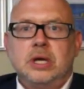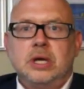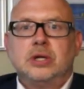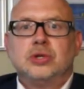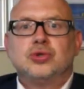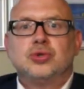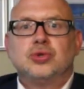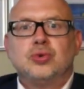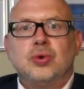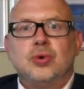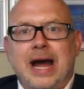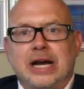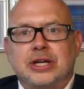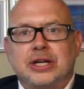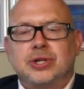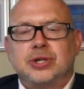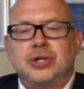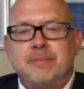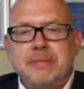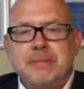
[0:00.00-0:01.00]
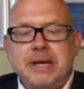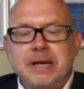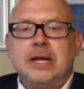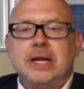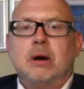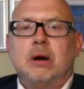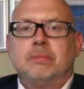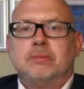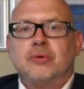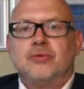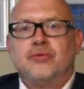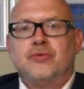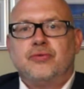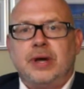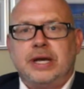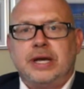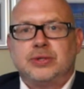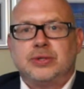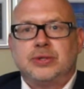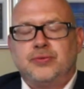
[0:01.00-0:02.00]
to actually meet up
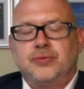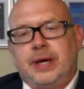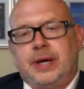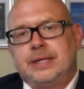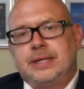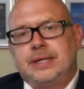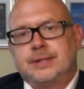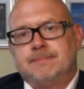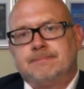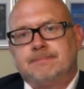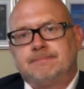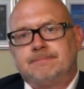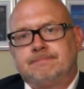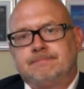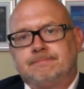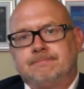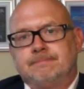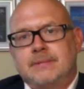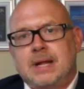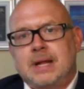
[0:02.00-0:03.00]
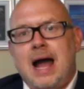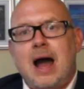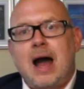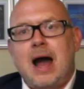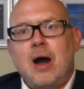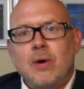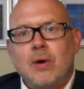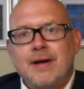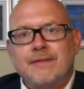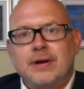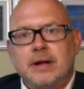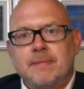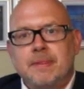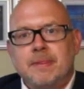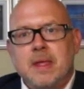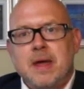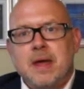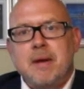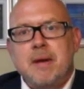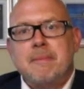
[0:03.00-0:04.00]
face-to-face. However,
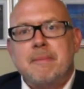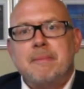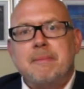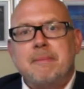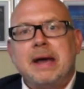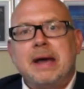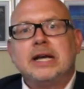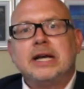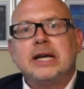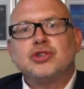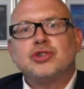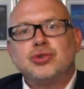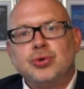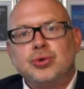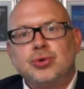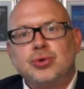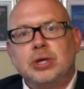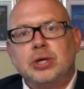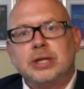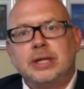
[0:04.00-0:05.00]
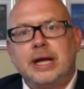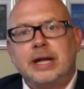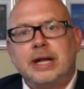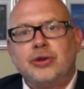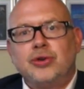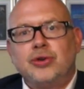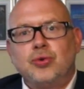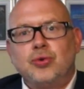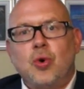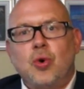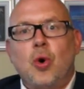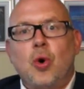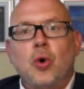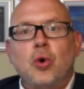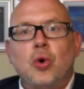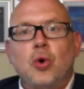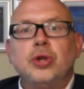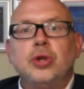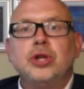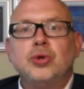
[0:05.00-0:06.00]
make sure that you
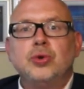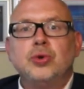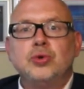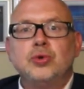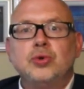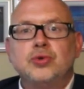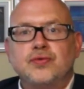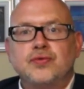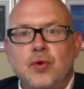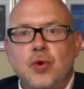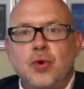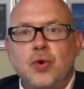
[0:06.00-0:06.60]
only use phone